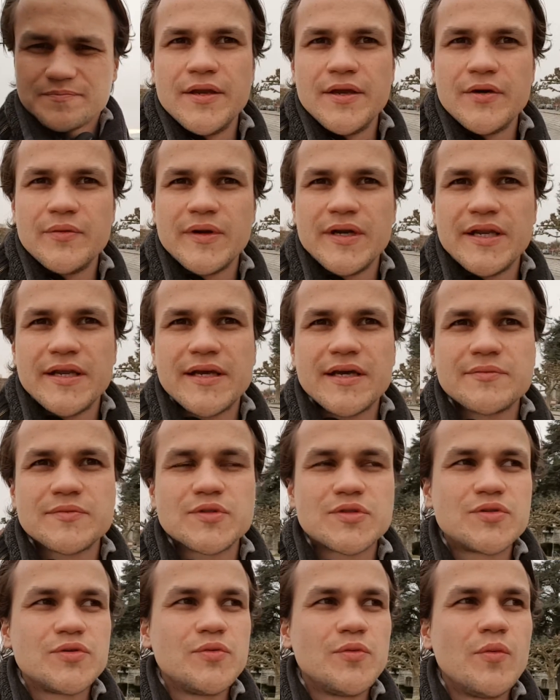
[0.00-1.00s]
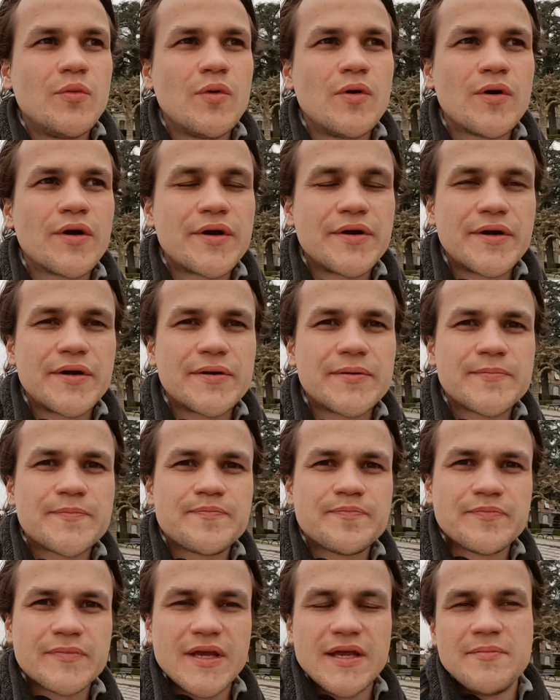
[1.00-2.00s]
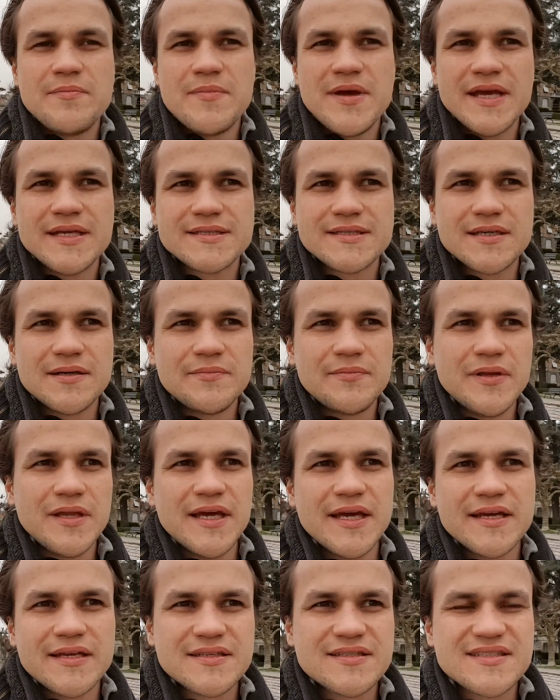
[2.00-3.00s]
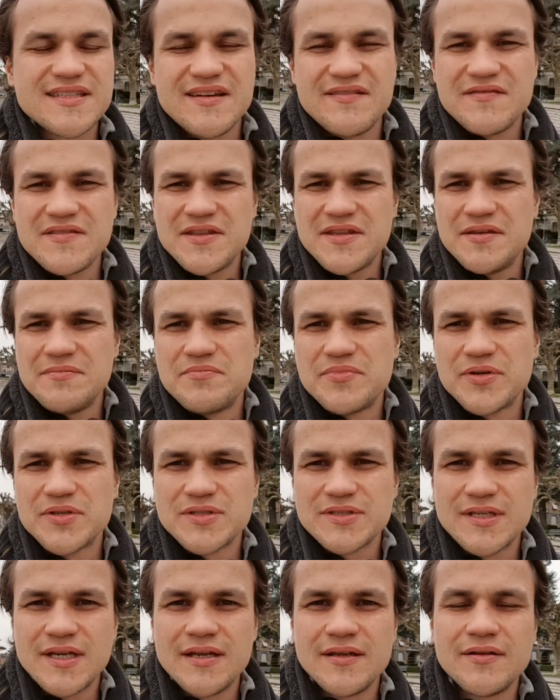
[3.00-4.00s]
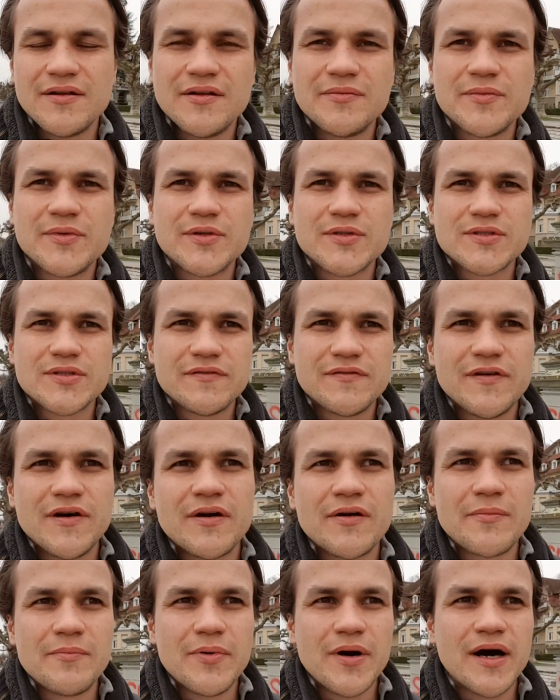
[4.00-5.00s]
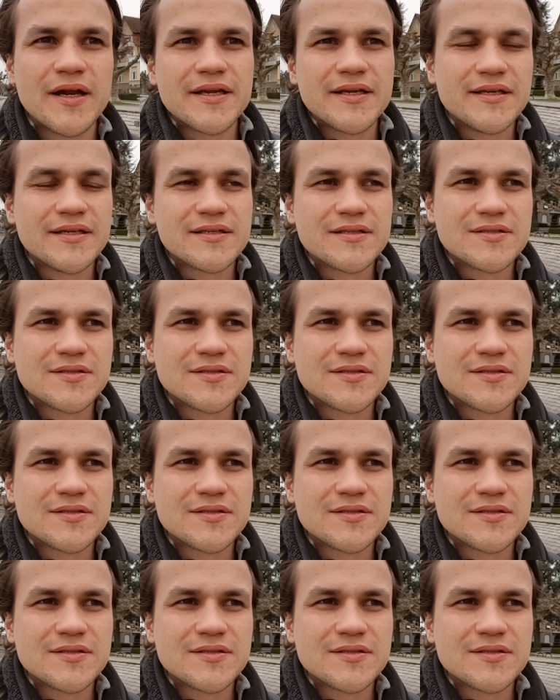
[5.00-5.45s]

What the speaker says: When it comes to water, it makes up like 70% almost of our body,